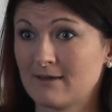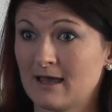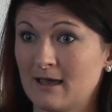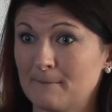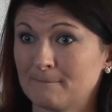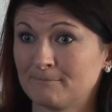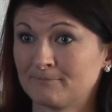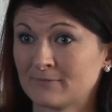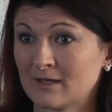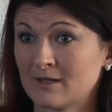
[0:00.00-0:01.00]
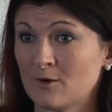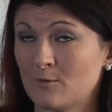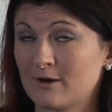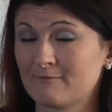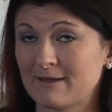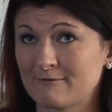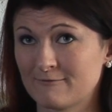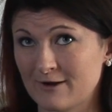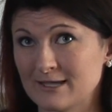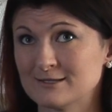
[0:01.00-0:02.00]
um, one of my
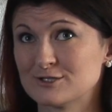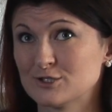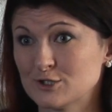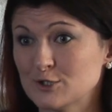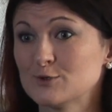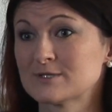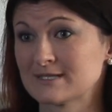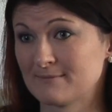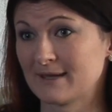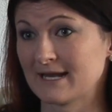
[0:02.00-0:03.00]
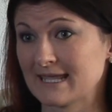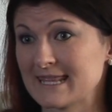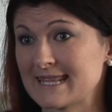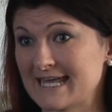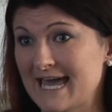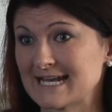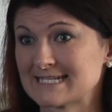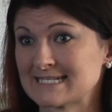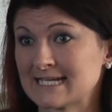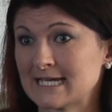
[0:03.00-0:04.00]
friends knew somebody that